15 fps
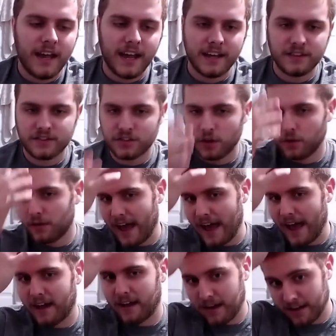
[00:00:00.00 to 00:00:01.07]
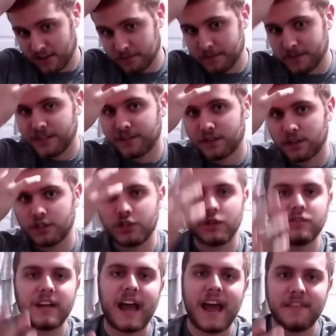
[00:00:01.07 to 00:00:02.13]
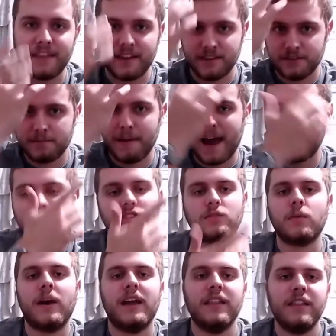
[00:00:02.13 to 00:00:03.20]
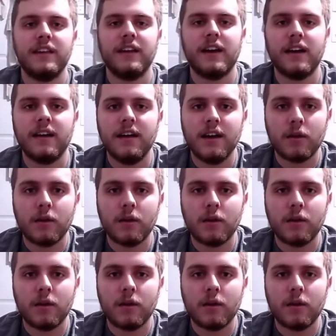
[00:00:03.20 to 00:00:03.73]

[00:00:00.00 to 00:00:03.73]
and so the hat, I specifically chose a hat that is bashed the way the